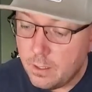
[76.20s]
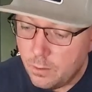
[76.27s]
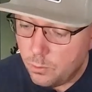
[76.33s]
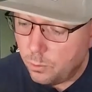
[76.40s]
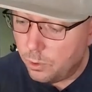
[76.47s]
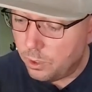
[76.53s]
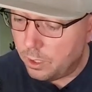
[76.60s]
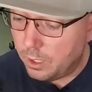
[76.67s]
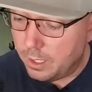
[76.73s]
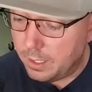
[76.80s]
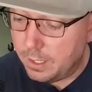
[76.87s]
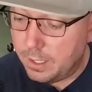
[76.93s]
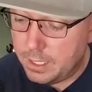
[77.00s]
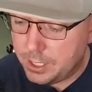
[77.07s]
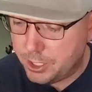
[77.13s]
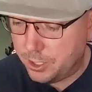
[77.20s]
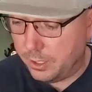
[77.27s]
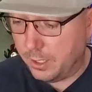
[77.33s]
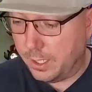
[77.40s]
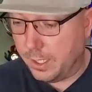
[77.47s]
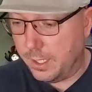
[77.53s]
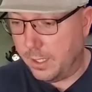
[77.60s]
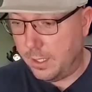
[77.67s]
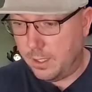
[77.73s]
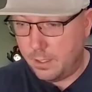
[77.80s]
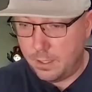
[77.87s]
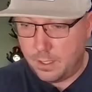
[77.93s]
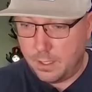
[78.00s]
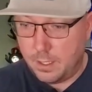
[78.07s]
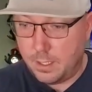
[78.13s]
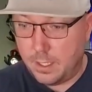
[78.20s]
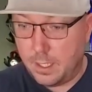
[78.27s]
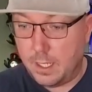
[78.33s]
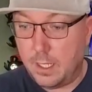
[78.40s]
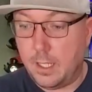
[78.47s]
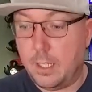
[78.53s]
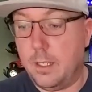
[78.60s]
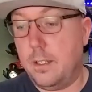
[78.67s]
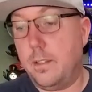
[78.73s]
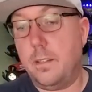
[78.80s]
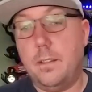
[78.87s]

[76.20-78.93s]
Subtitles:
were initially. And